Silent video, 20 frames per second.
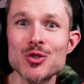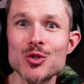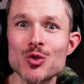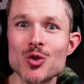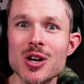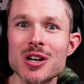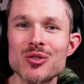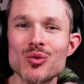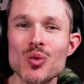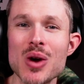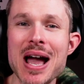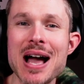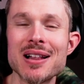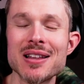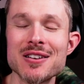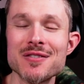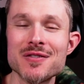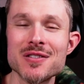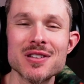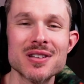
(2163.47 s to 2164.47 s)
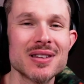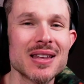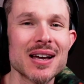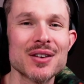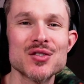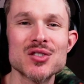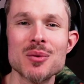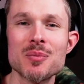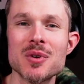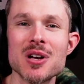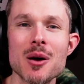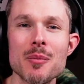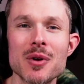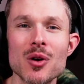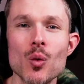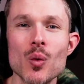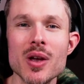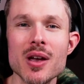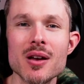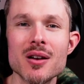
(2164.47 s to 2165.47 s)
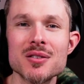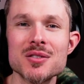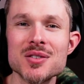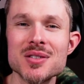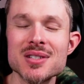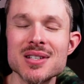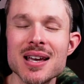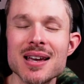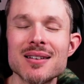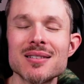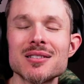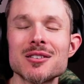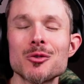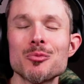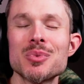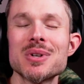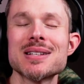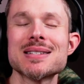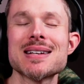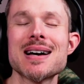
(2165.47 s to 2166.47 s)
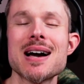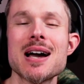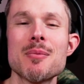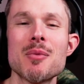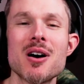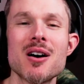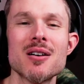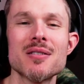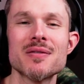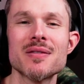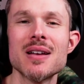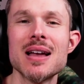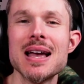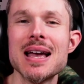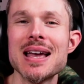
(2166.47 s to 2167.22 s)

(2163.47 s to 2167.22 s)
trying to rally for the next upcoming week, just take a little bit of time off.